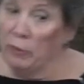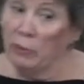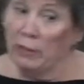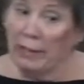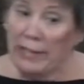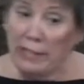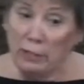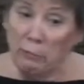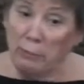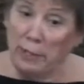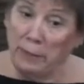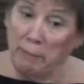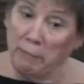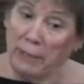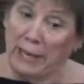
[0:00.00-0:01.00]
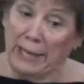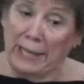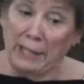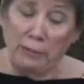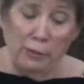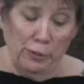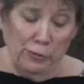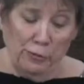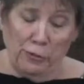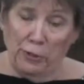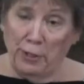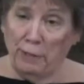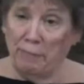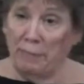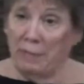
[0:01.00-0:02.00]
He would like to win, but I got news
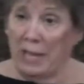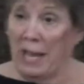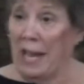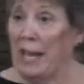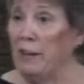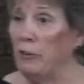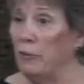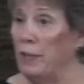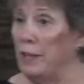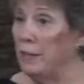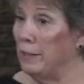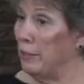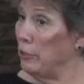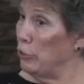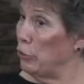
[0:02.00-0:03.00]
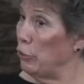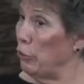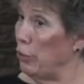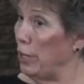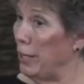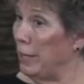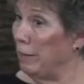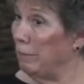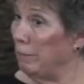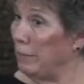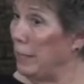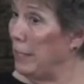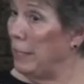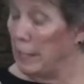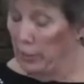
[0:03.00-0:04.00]
for him. I know the end of the story.
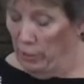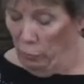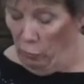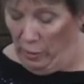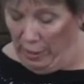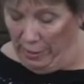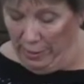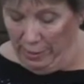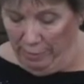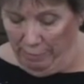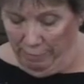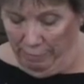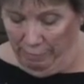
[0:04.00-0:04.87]
He doesn't win.